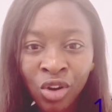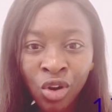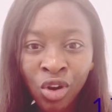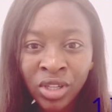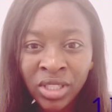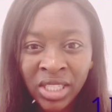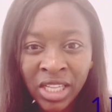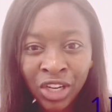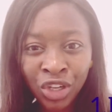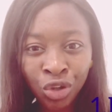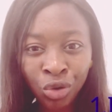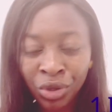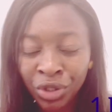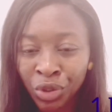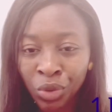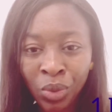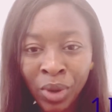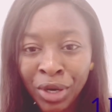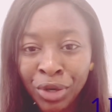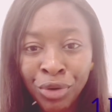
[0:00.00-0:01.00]
God said you are
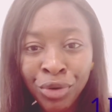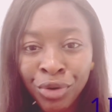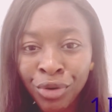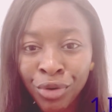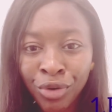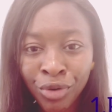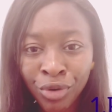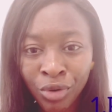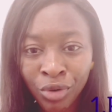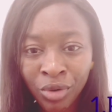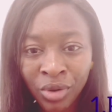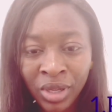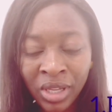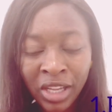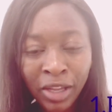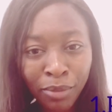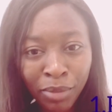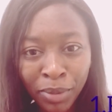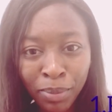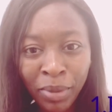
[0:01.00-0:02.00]
the one. No.
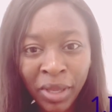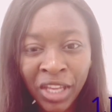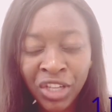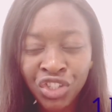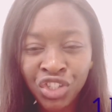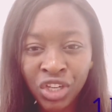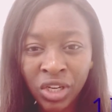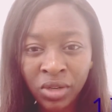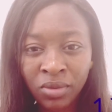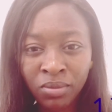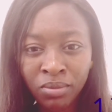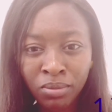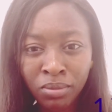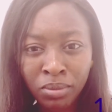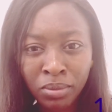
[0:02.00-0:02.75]
Be patient.